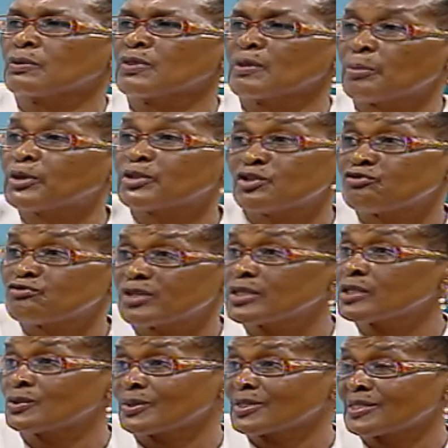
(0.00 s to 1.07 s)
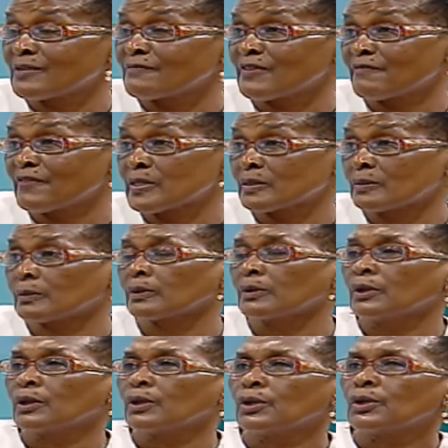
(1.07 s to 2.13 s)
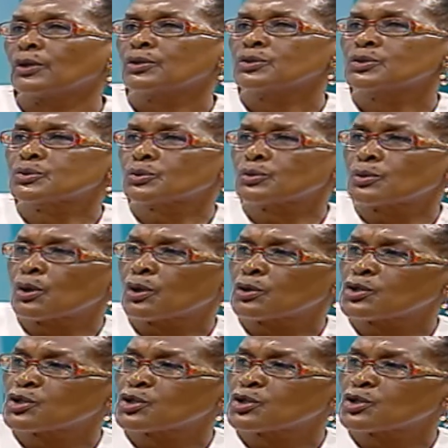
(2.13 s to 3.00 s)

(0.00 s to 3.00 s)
port is ready to receive the vessel. So on